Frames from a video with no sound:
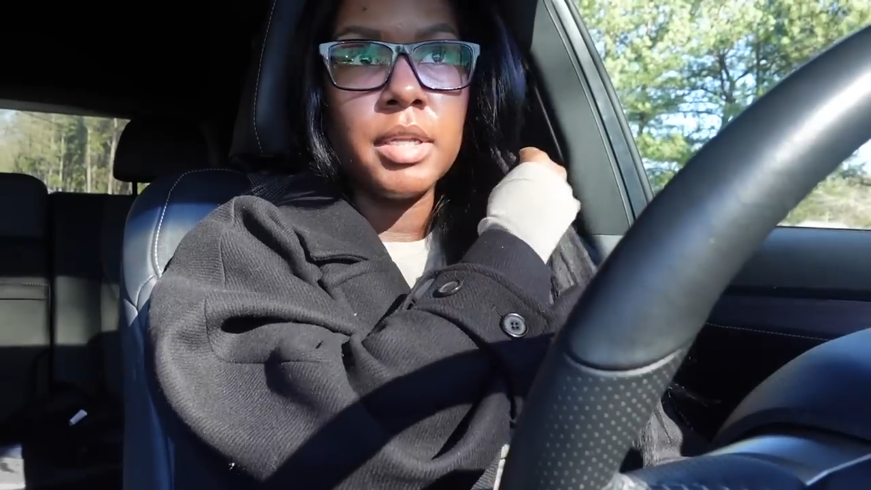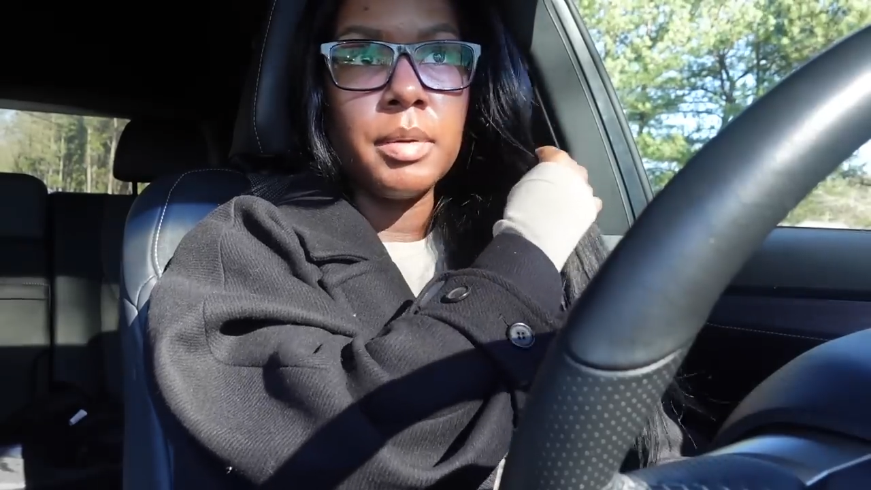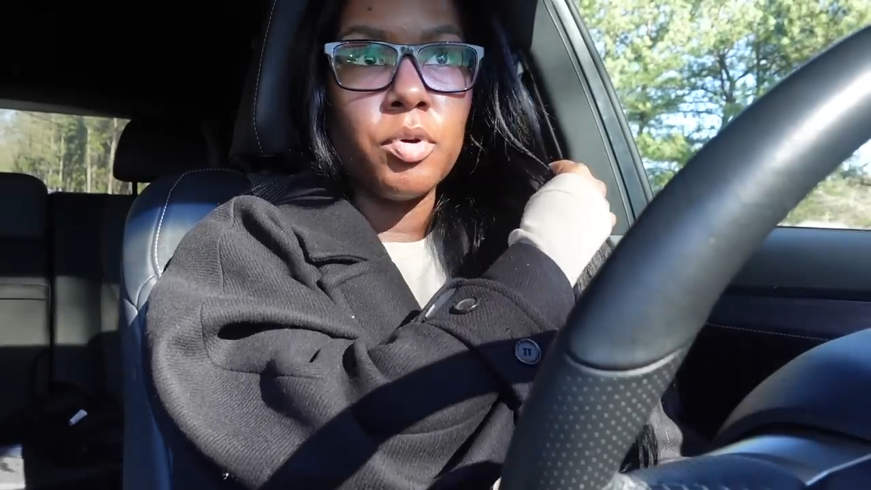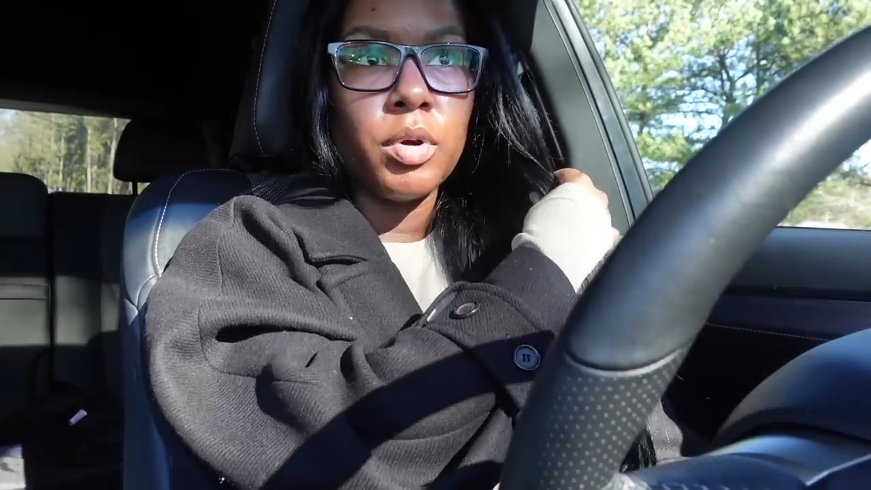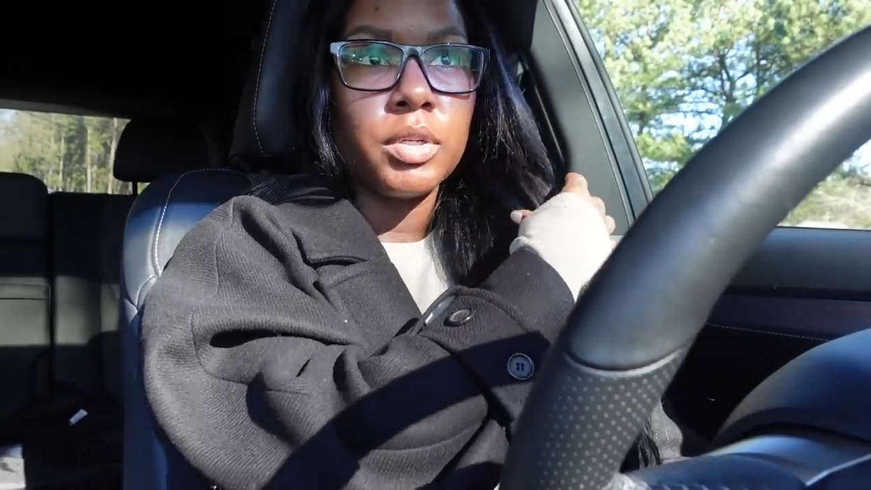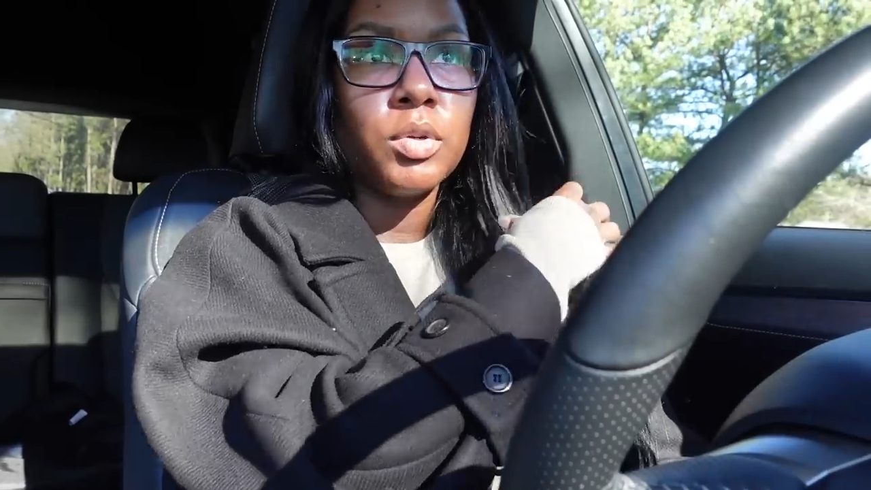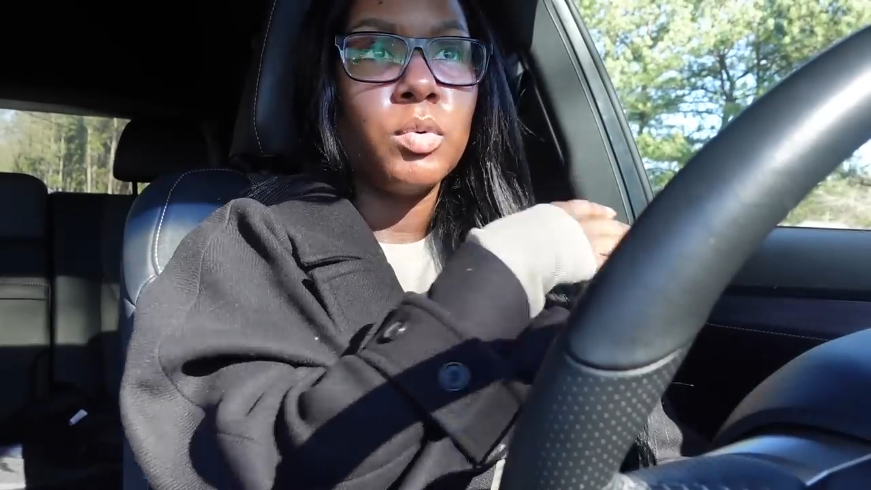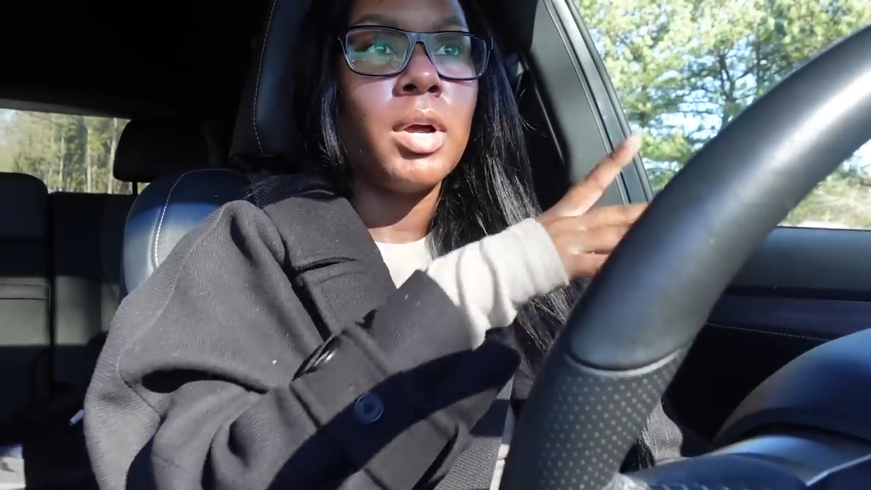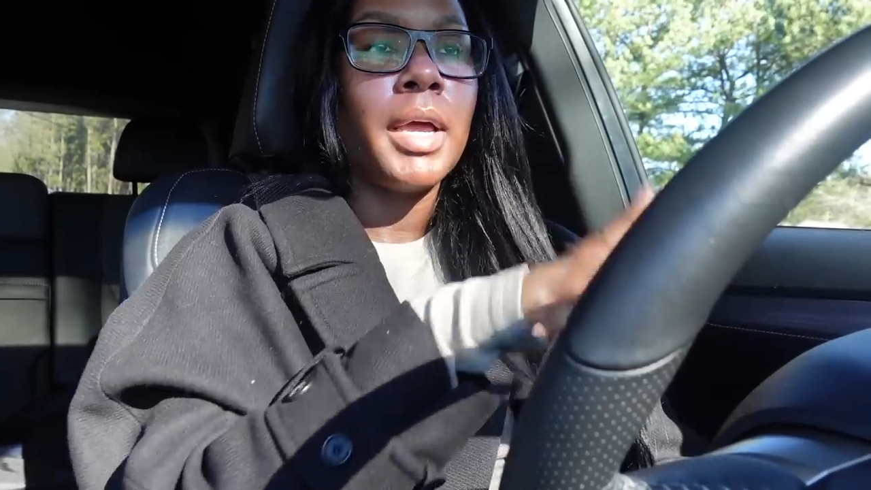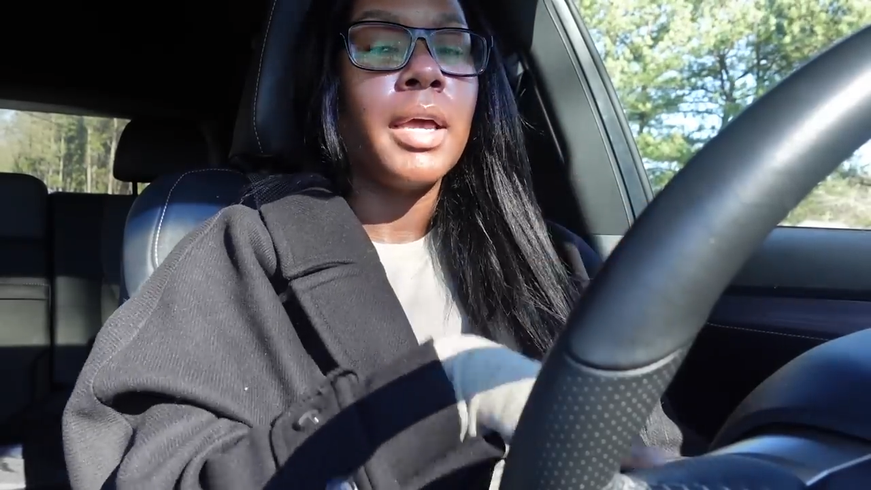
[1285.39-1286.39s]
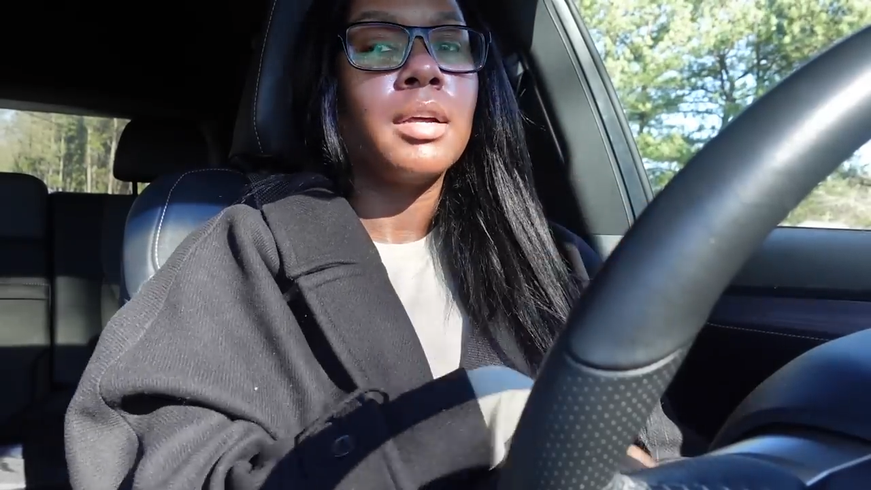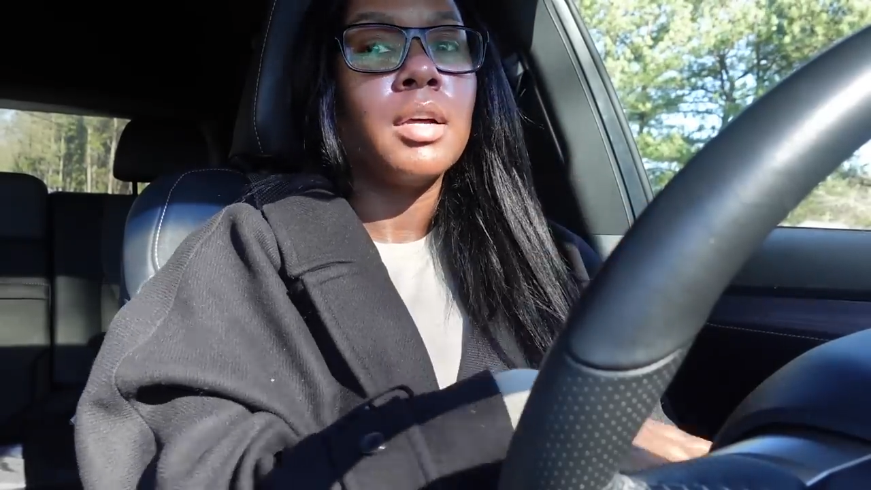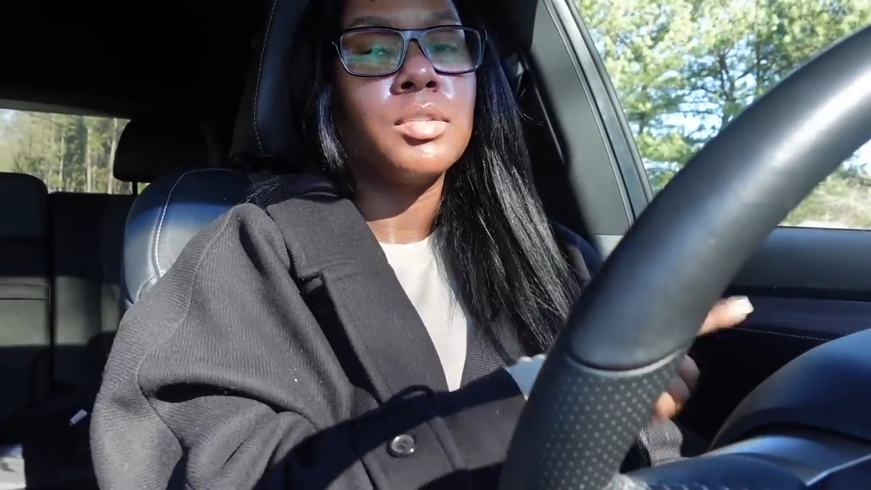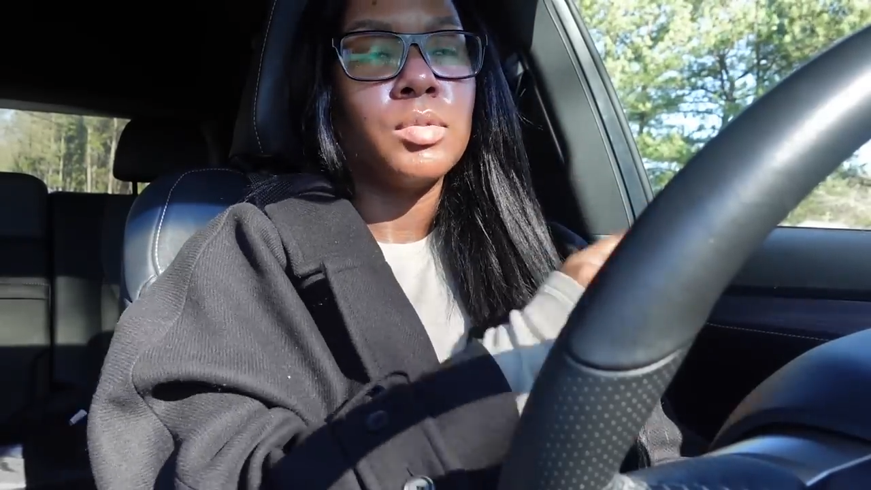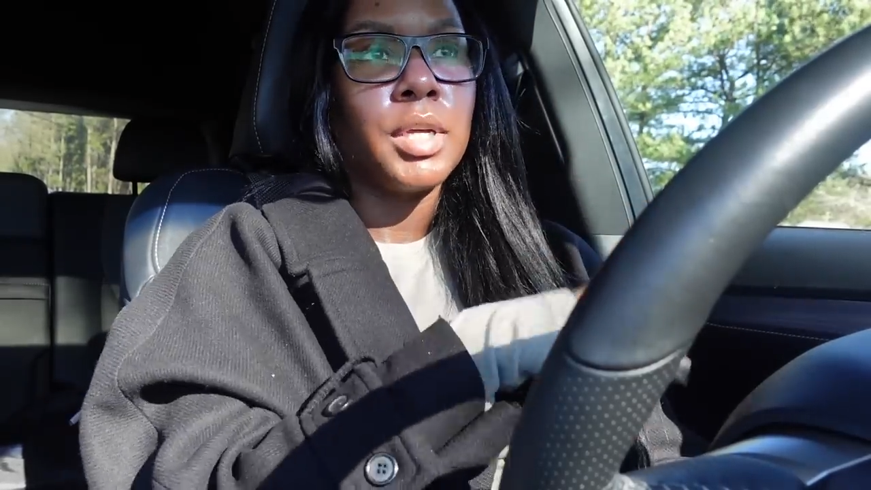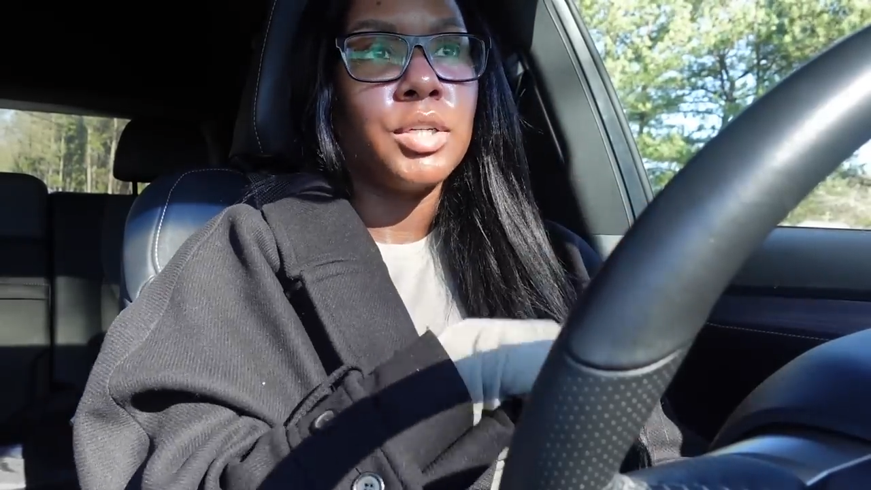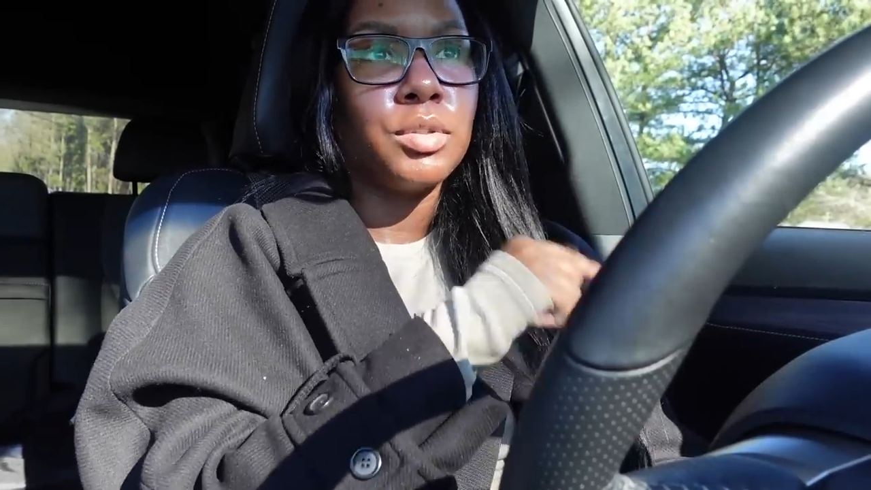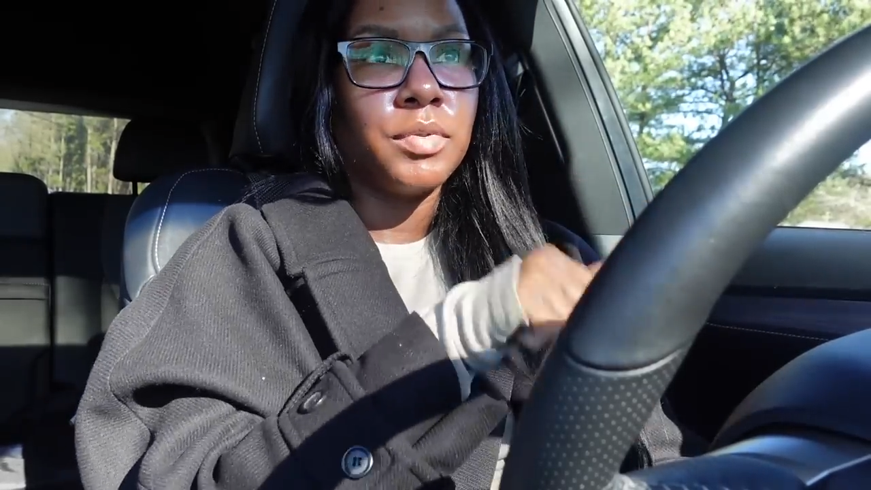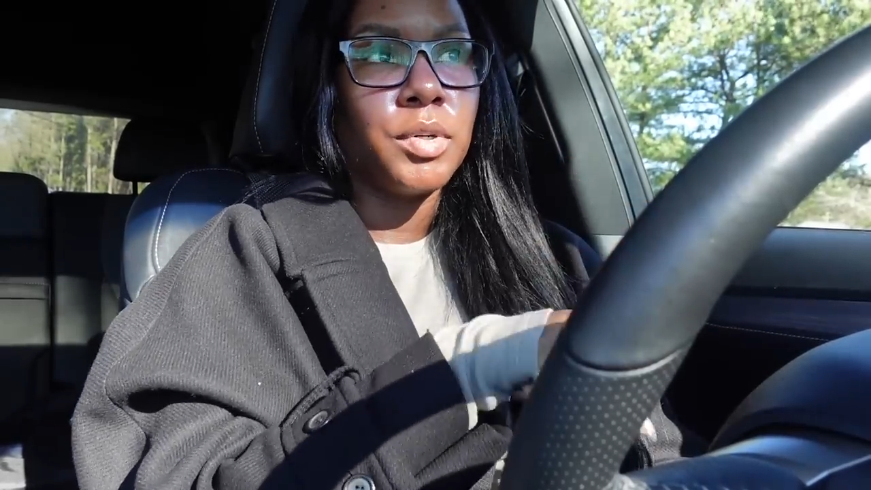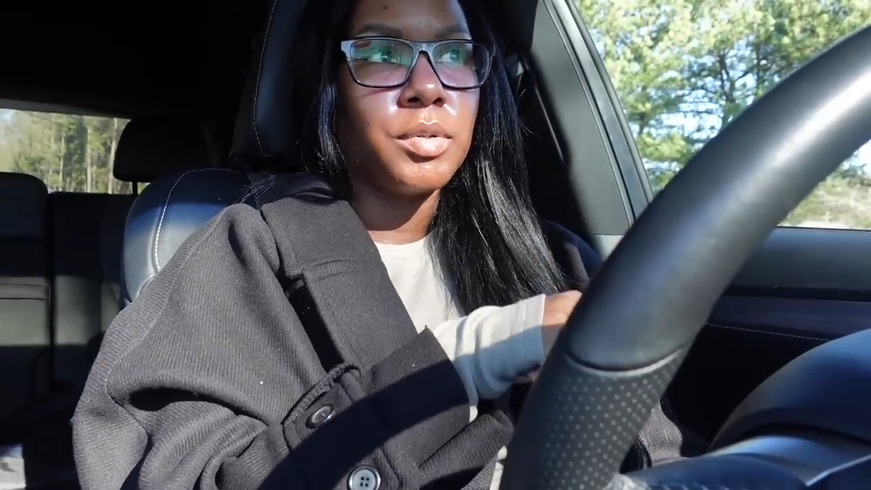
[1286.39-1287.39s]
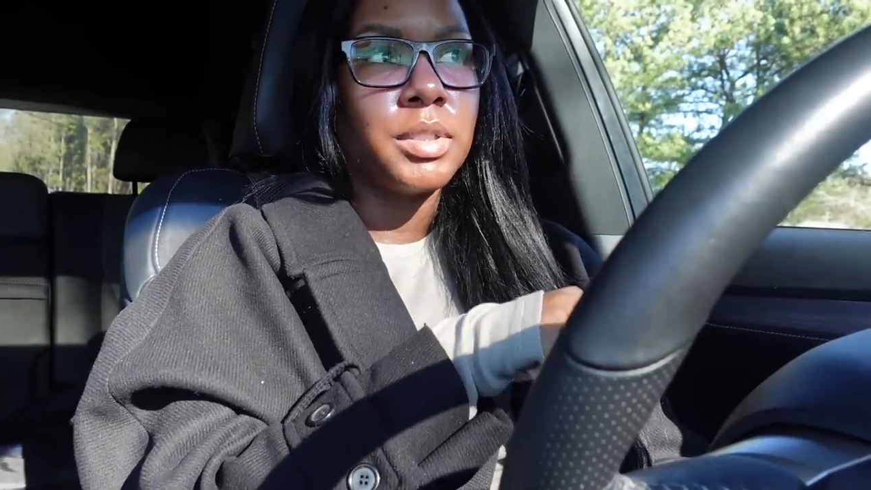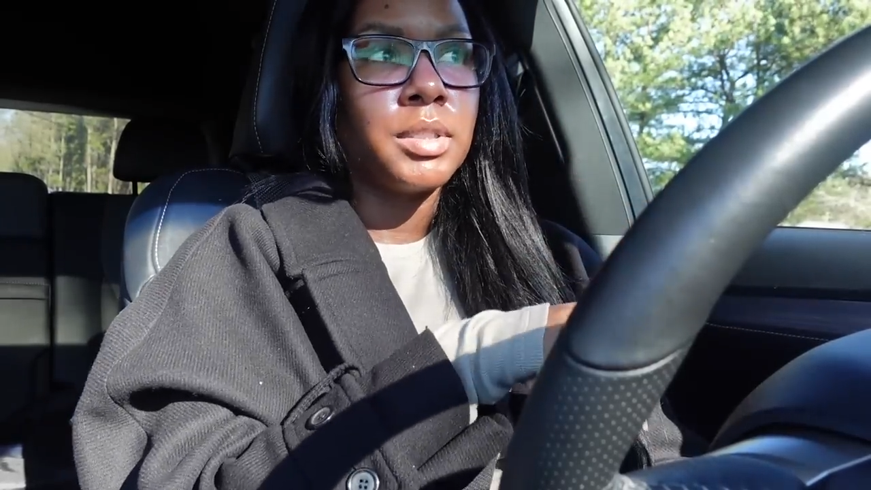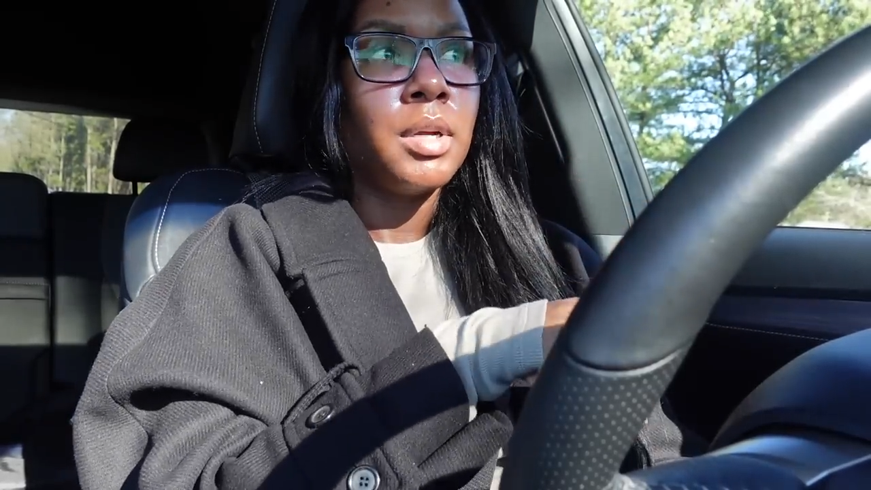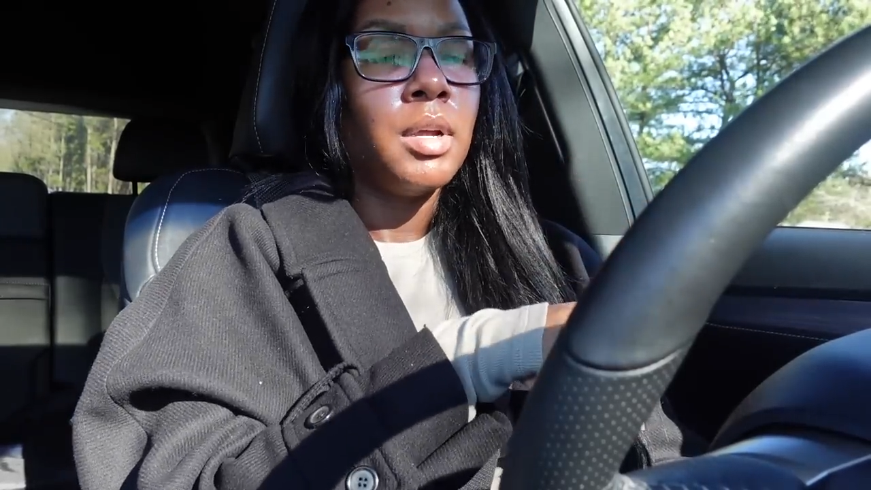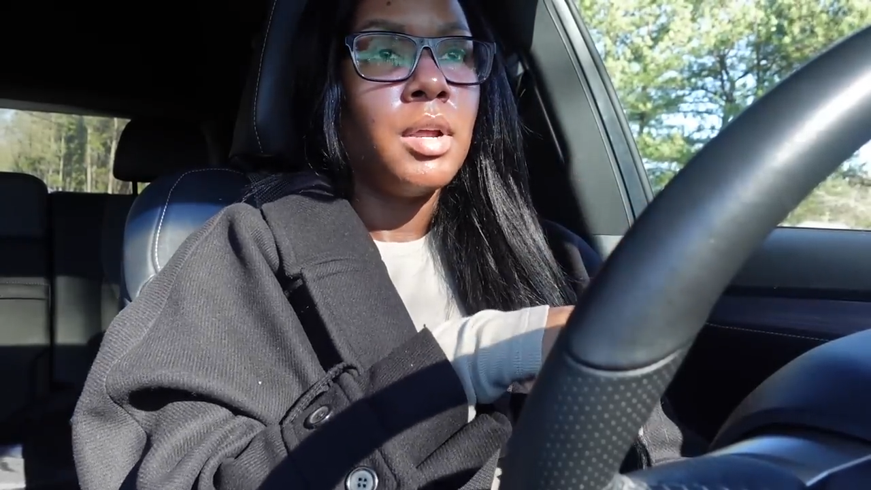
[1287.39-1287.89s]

that I'm going to well I had a consultation first